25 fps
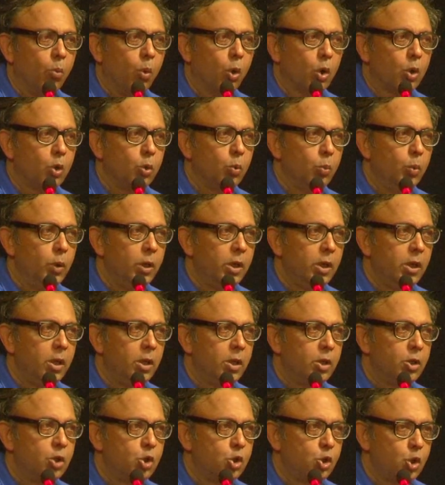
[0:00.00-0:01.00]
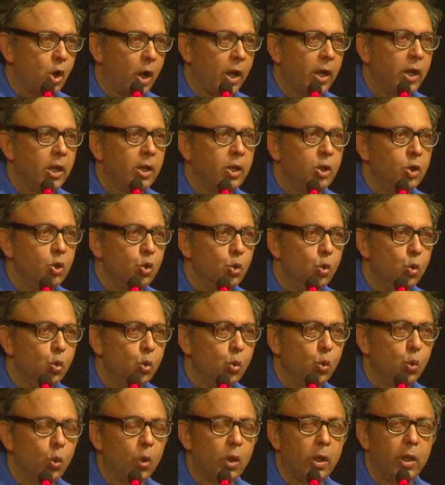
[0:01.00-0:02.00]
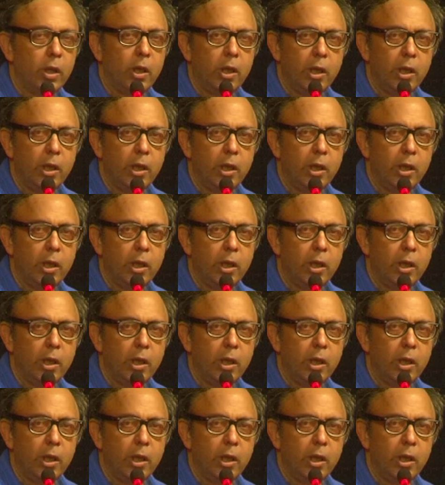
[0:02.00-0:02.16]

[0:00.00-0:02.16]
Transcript: what we try and do